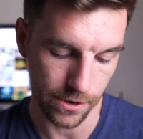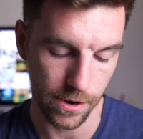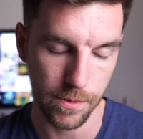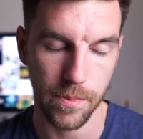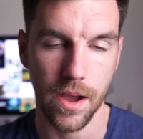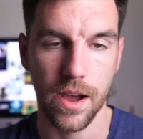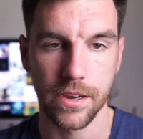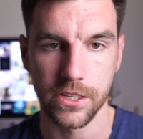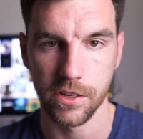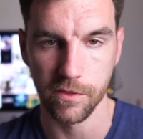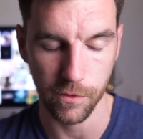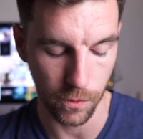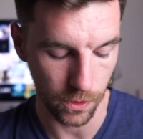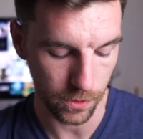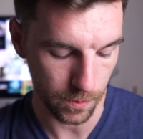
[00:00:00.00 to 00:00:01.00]
third box
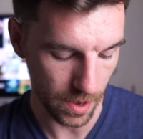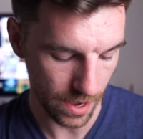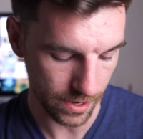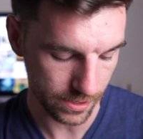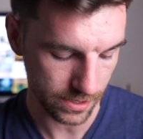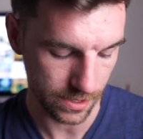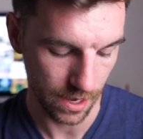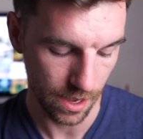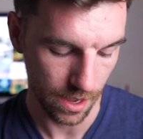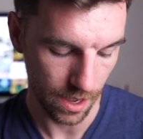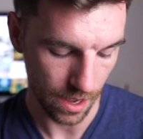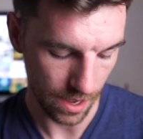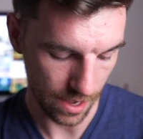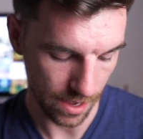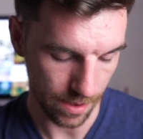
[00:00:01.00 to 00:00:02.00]
and fourth box.
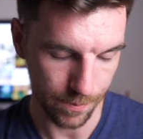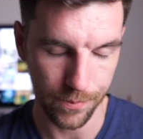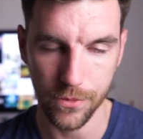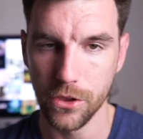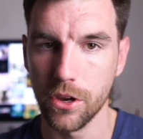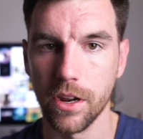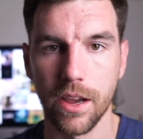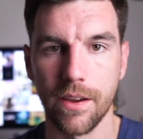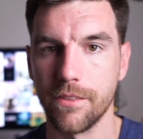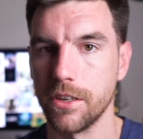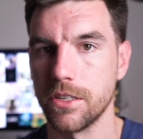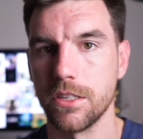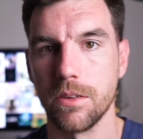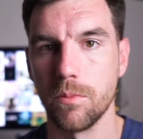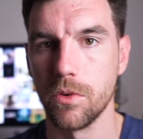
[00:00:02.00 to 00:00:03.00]
Um, you can
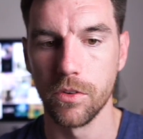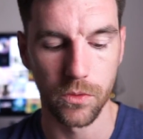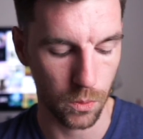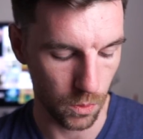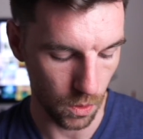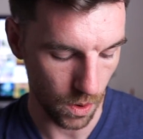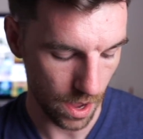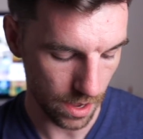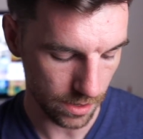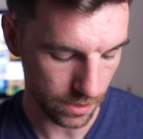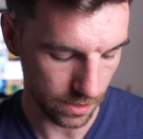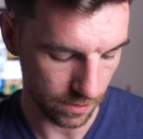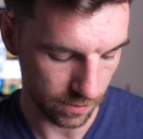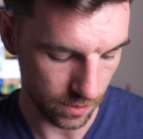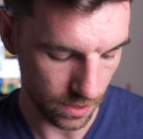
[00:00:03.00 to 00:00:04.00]
obviously move them
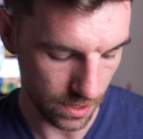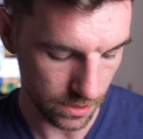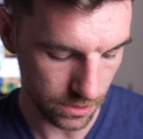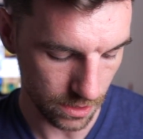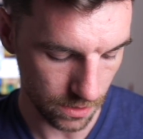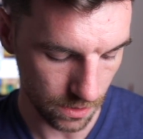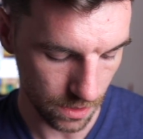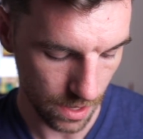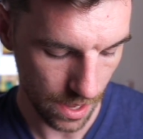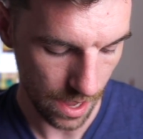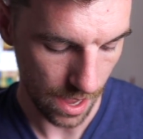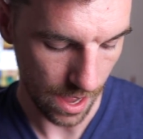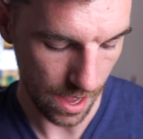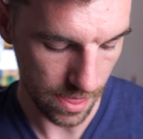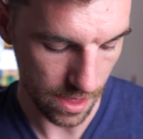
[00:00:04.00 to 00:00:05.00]
around if you need to.
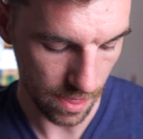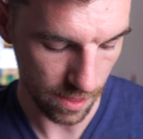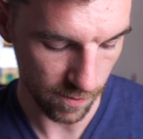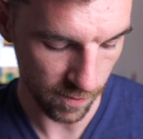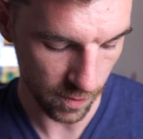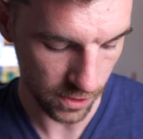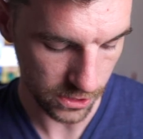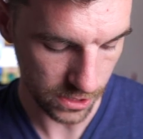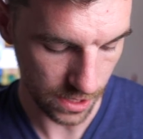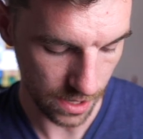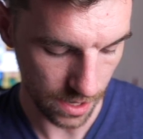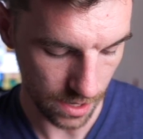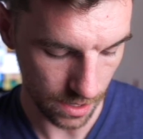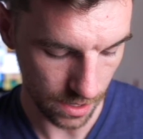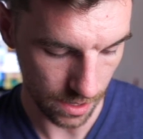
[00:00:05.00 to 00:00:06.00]
And then the first
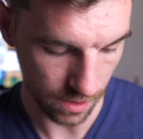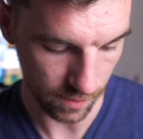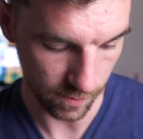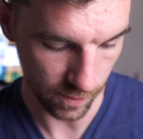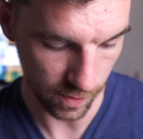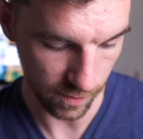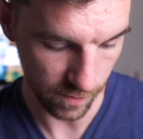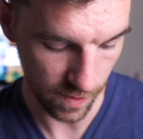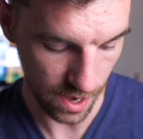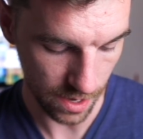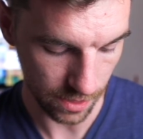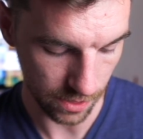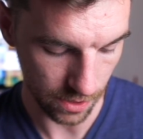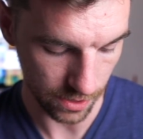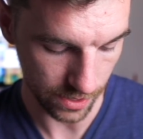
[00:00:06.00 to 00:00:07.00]
thing for the
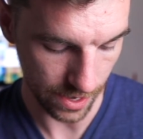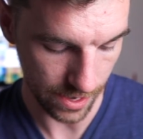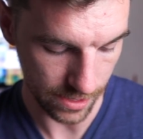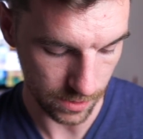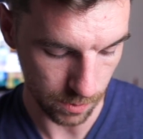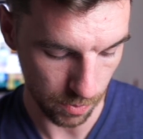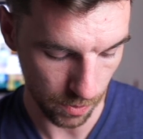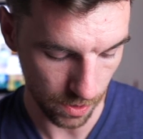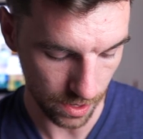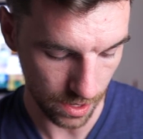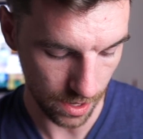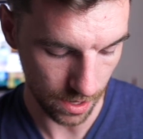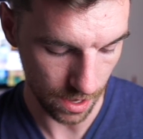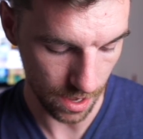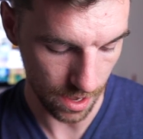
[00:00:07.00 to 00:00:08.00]
faded look is
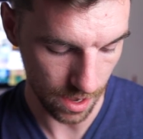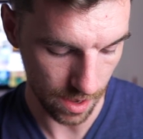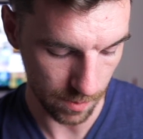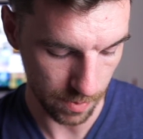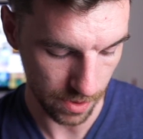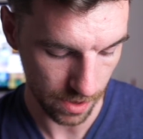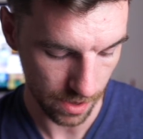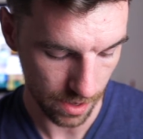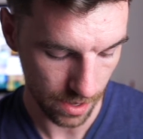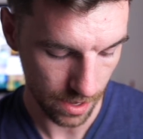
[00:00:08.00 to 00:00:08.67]
bringing up